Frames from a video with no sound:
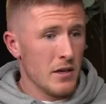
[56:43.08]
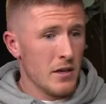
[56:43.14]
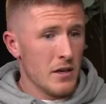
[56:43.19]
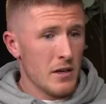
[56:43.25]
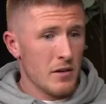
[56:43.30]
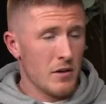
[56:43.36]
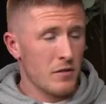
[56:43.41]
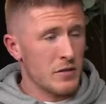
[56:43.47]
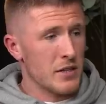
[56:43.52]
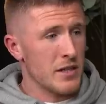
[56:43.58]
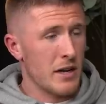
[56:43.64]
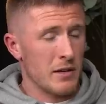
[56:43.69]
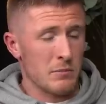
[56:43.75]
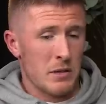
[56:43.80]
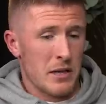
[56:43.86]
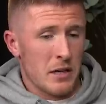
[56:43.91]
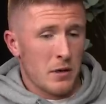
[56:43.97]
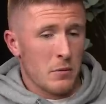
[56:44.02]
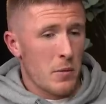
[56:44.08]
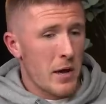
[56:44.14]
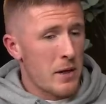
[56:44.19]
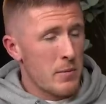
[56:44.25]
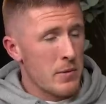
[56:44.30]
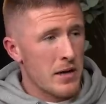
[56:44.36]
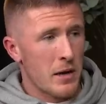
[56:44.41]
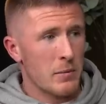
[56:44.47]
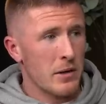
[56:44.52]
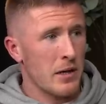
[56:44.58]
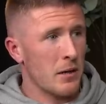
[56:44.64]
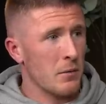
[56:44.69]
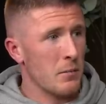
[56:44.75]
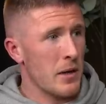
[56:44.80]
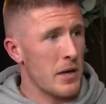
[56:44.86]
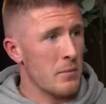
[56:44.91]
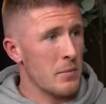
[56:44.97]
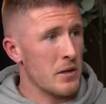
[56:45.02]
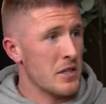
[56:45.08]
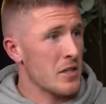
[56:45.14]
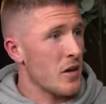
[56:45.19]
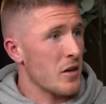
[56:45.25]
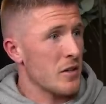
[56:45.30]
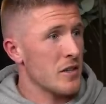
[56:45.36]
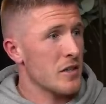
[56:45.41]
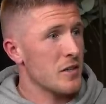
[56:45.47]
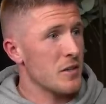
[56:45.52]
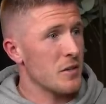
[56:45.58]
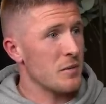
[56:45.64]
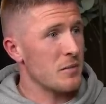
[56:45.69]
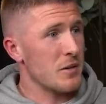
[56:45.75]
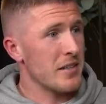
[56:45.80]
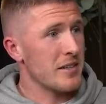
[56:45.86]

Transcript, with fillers: Obviously, I had my little baby. Now my little baby's Scottish, you know what I mean?